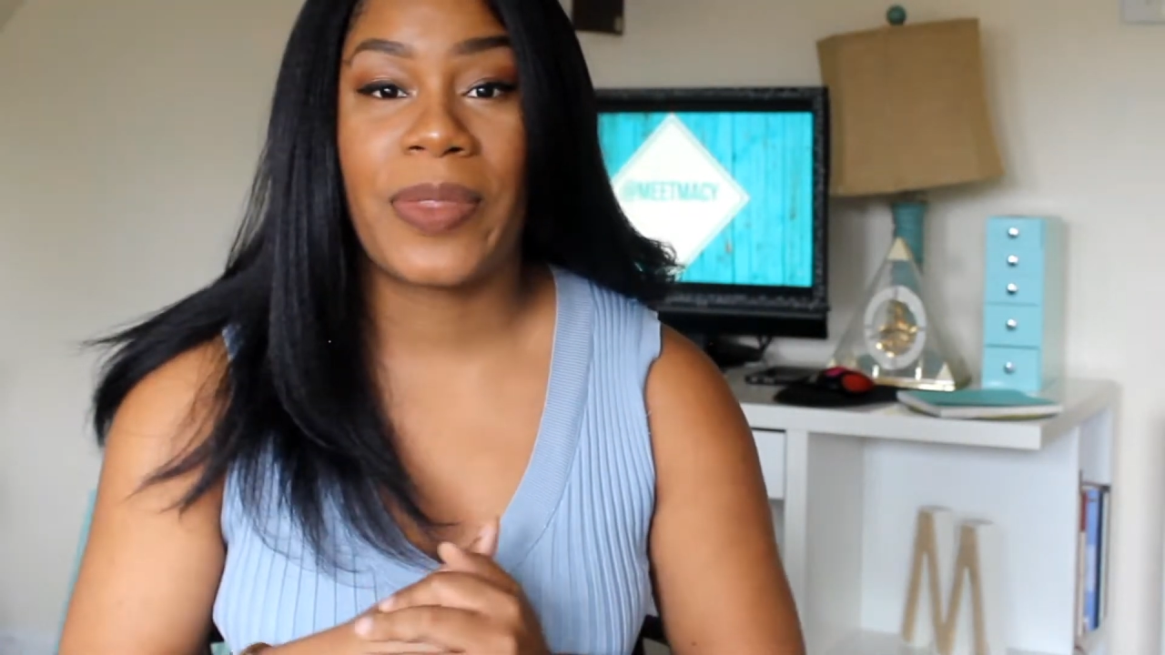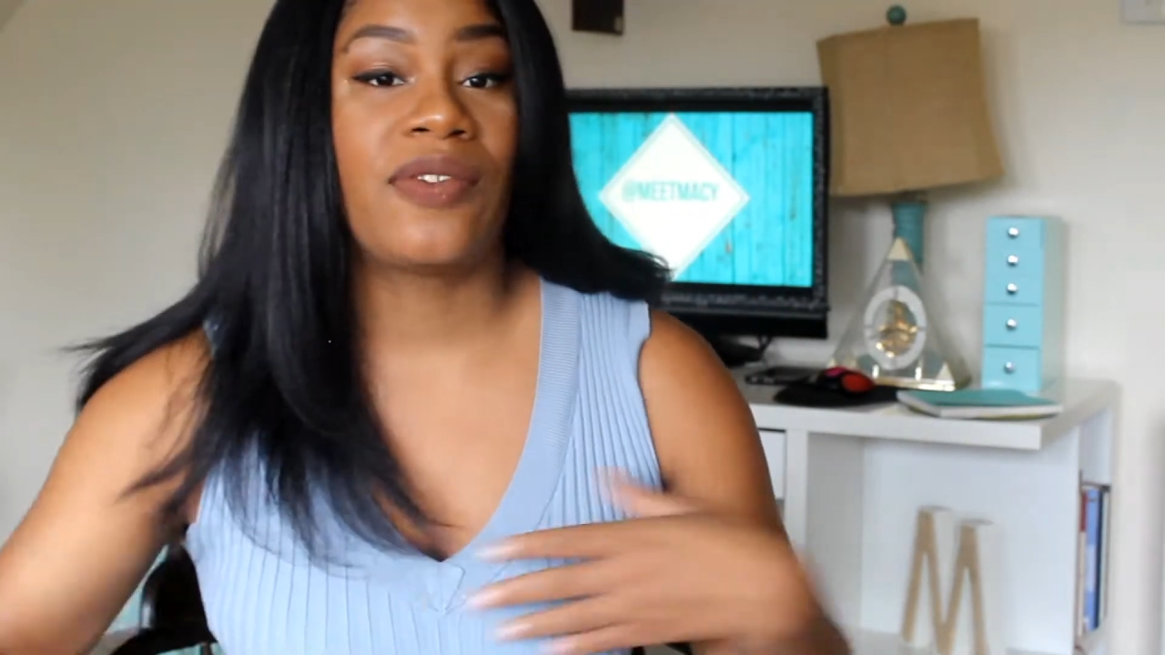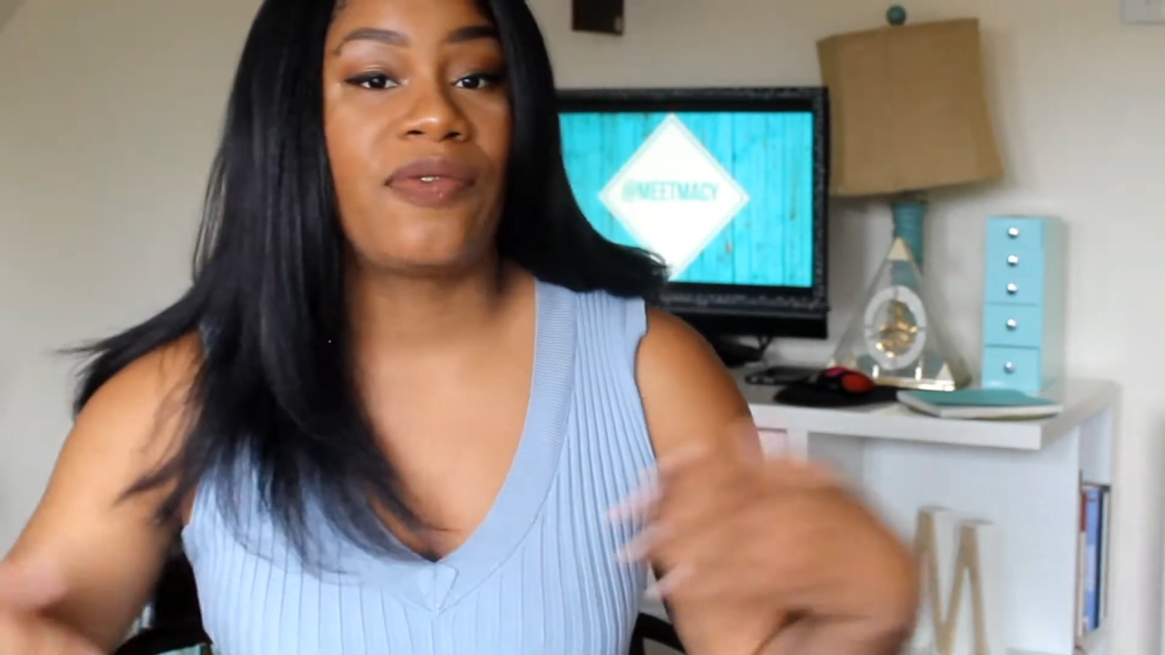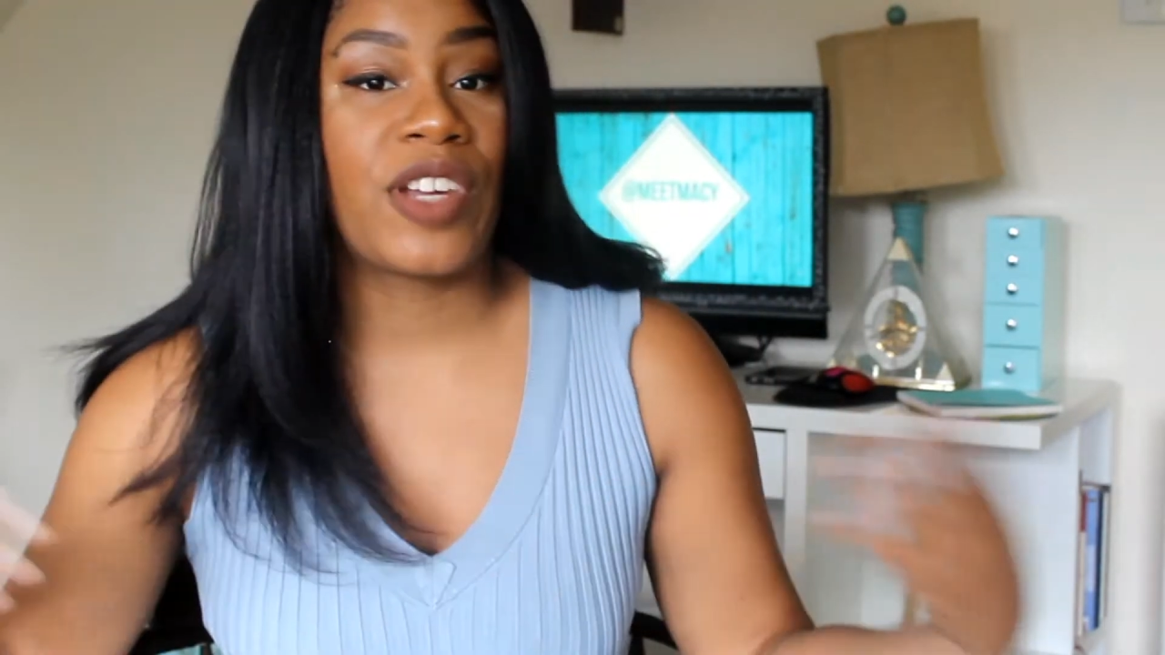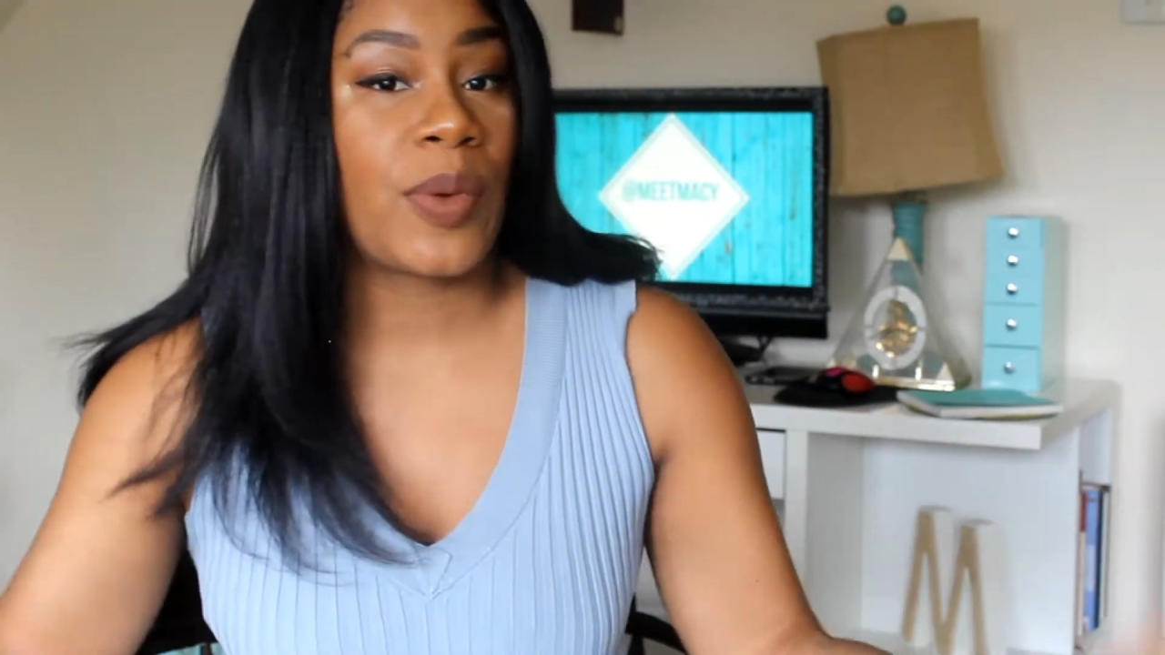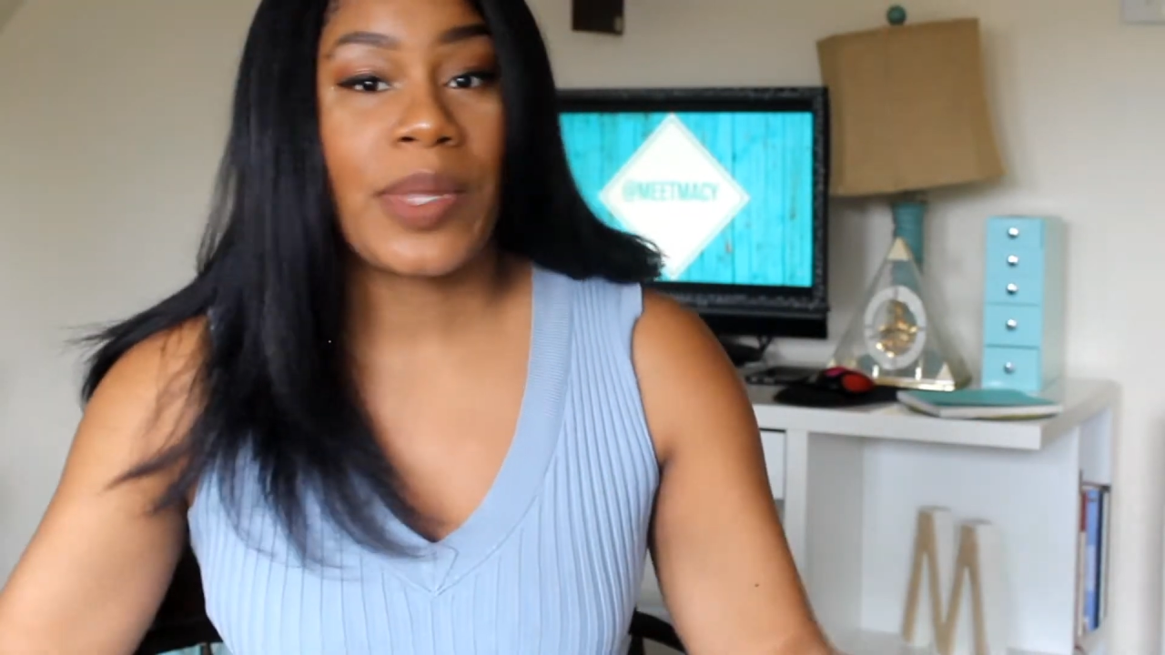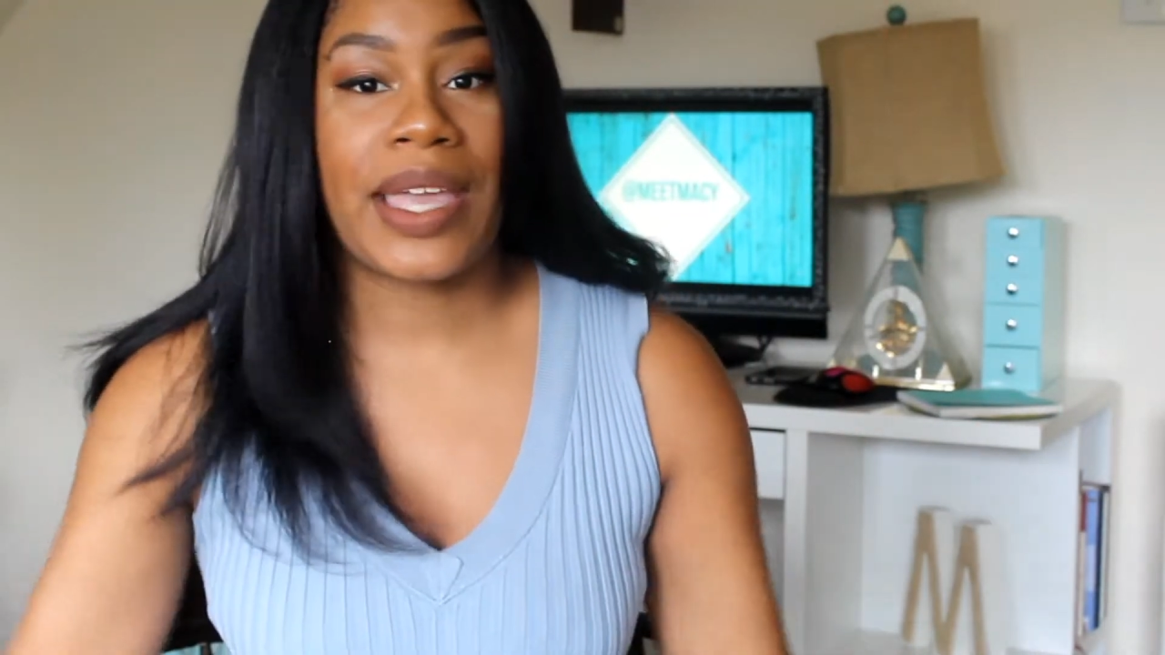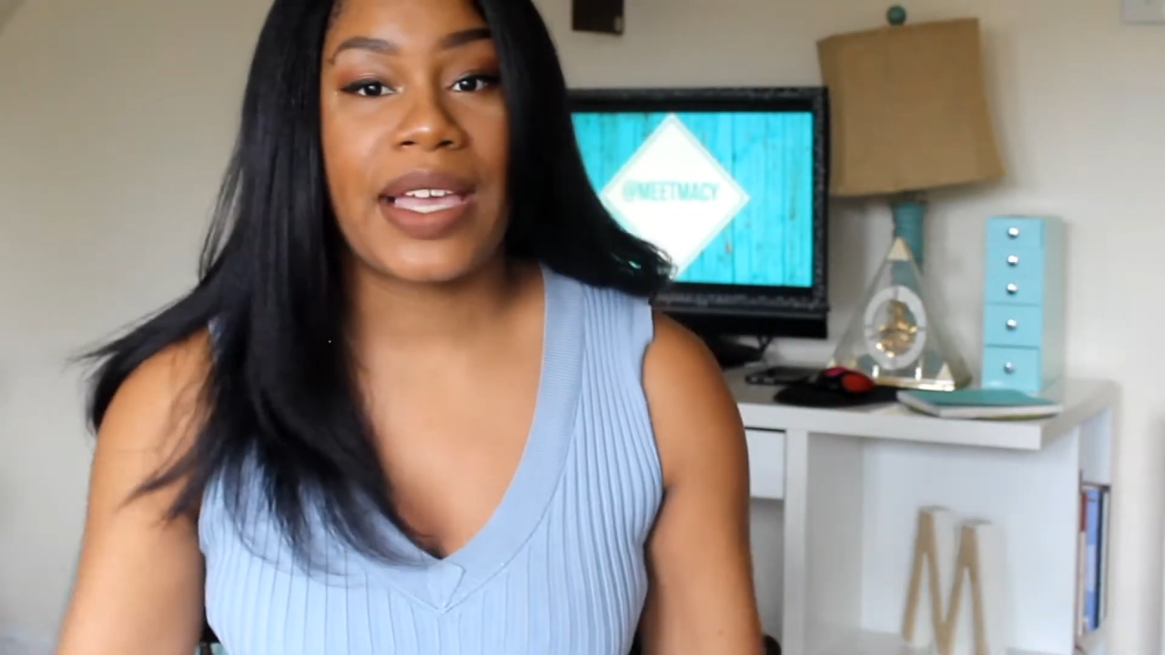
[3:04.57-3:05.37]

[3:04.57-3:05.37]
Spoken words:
frequently